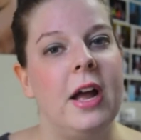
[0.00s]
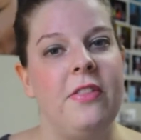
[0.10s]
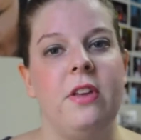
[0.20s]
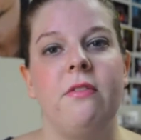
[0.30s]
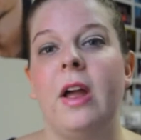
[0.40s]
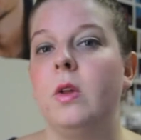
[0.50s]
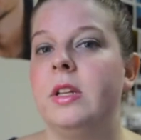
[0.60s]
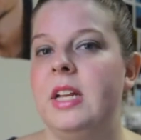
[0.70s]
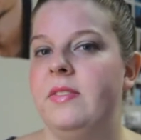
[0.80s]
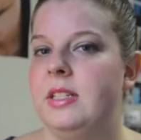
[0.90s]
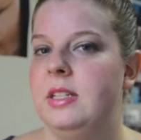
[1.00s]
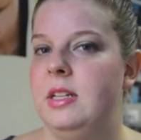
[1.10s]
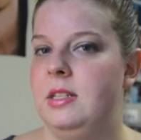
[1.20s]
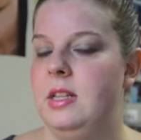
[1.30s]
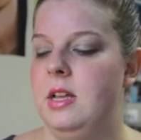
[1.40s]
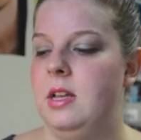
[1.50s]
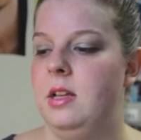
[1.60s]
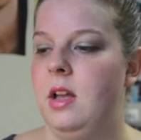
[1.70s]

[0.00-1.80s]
And then Viola Davis is the